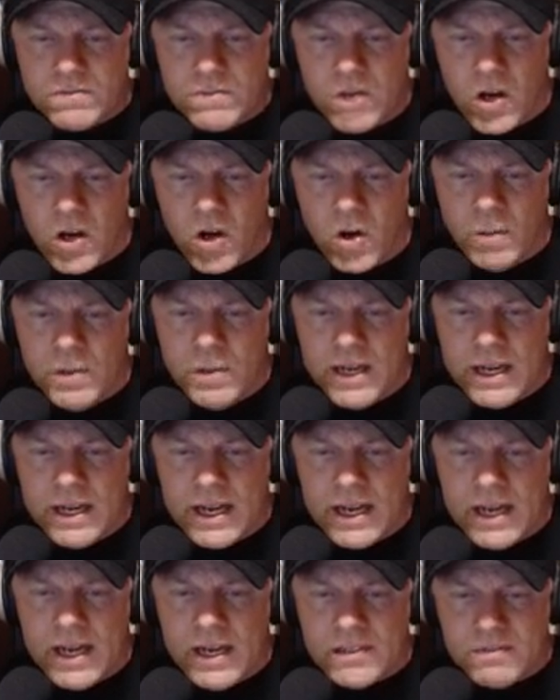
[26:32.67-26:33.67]

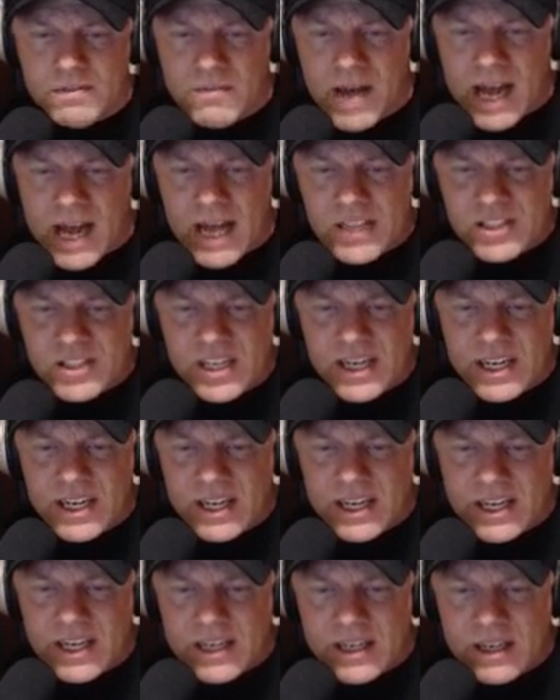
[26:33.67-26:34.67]
OBS
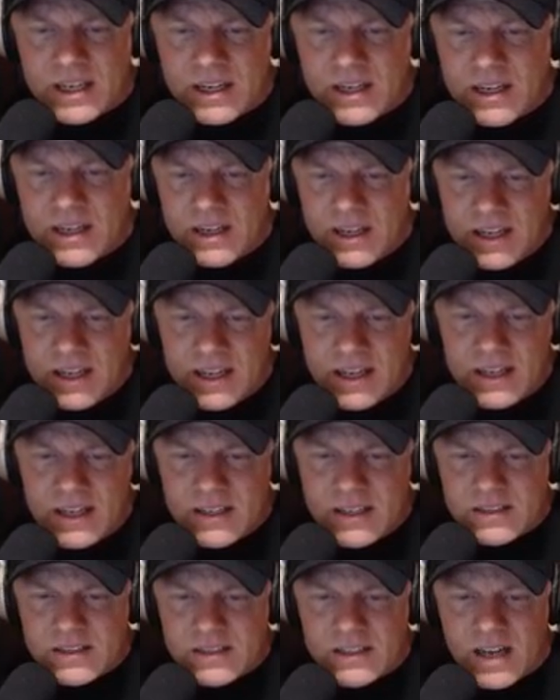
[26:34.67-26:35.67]
magic
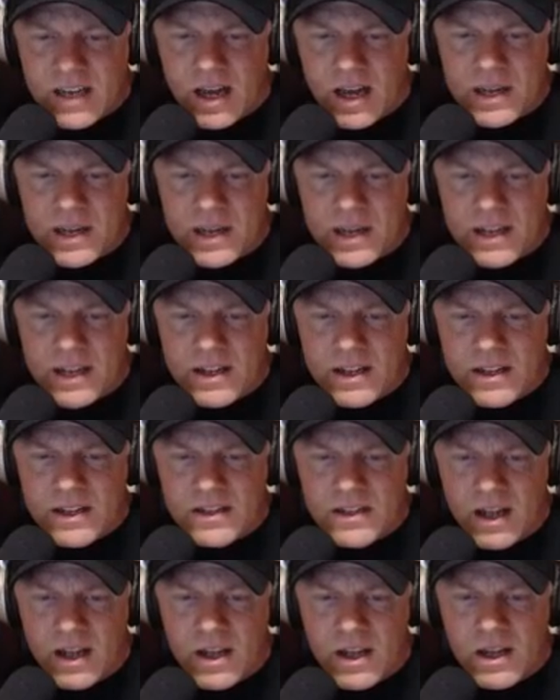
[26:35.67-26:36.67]
is
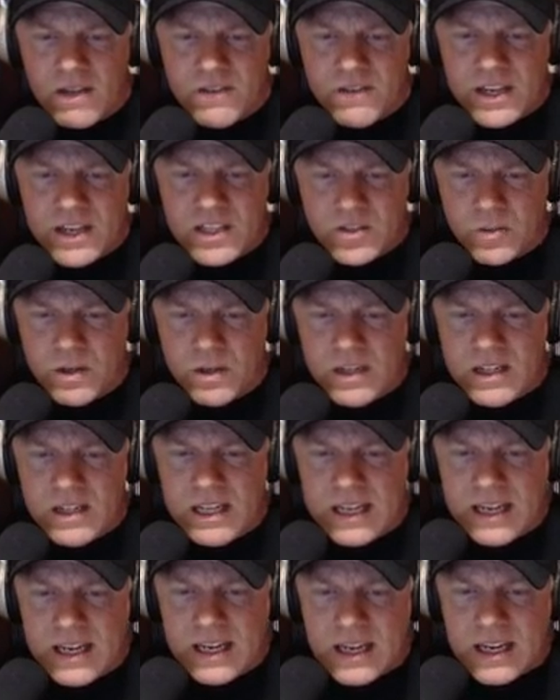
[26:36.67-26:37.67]
coming
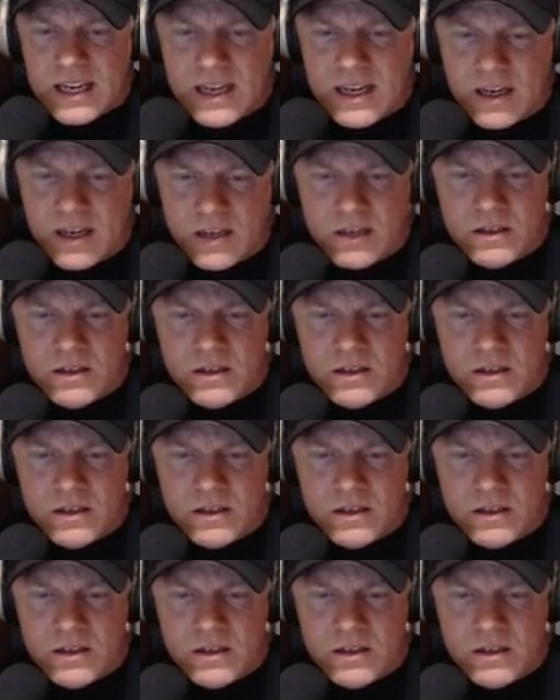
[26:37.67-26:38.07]
eventually.